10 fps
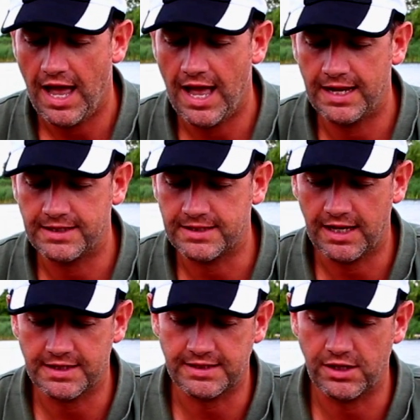And
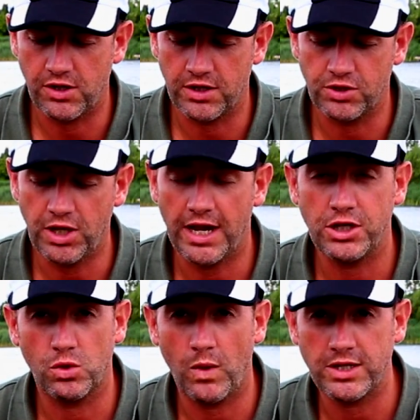as I say, you can
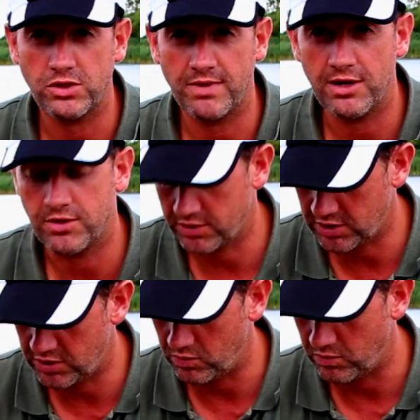change the weights around
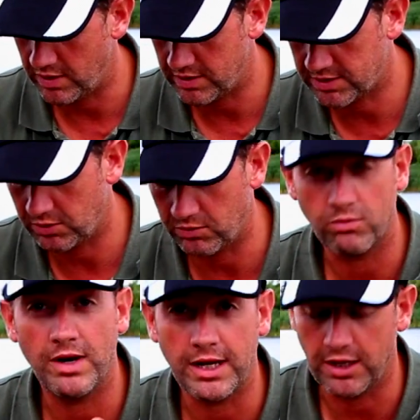to suit the
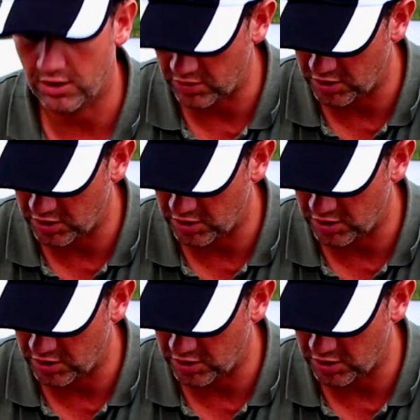rig that you're